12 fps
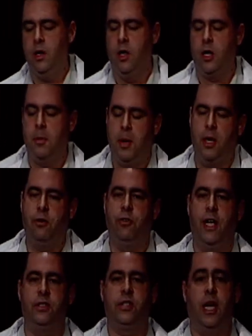Competitive
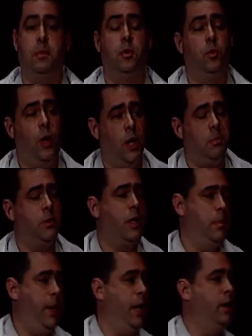landscape. Well,
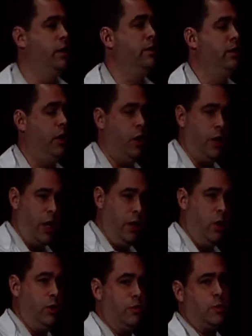competitor, you know what? I
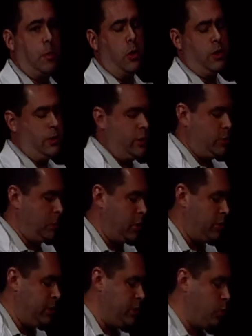know you've spoken to this
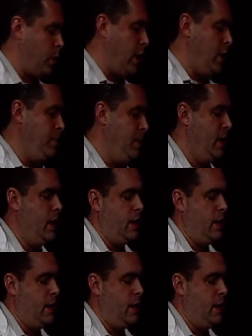person as well.